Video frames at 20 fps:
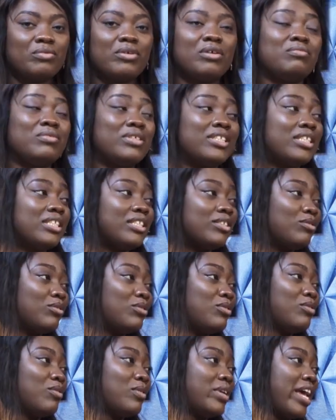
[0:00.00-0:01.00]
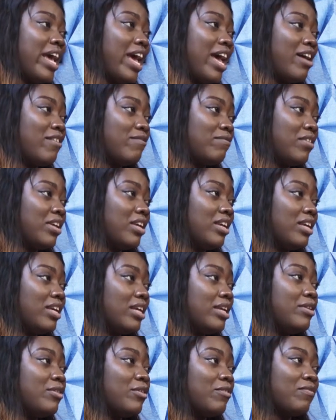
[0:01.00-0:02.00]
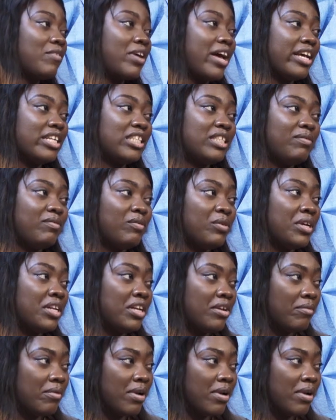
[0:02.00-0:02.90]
where we still do not have enough cash flowing